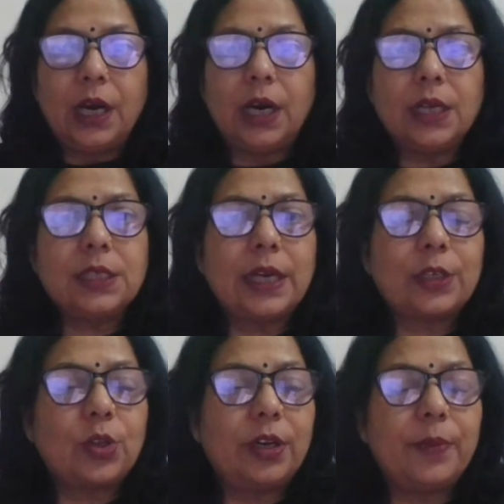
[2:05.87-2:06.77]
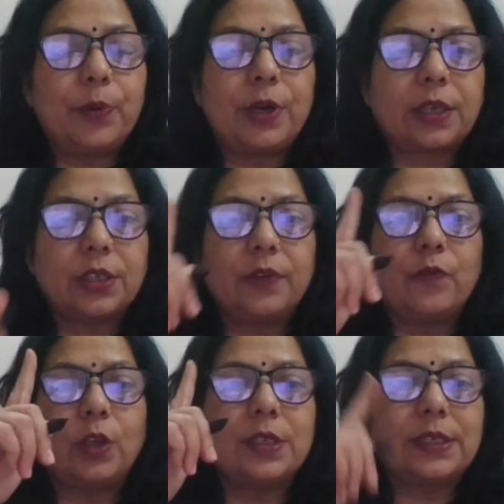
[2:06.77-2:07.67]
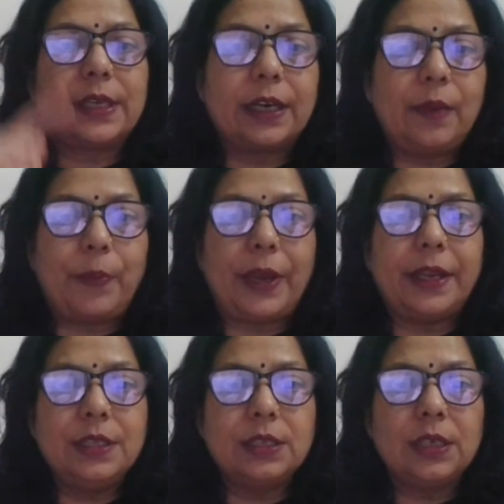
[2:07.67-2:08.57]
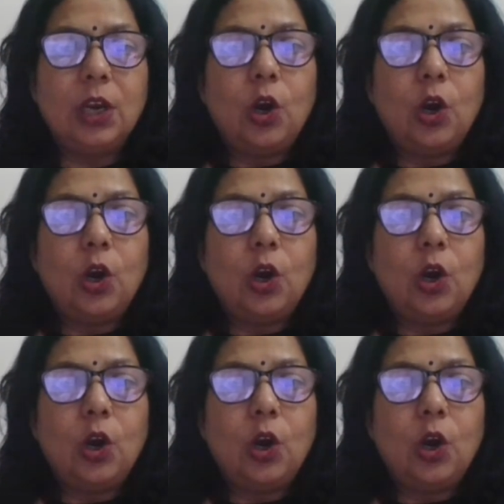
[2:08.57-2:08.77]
Asexual reproduction involves a single parents.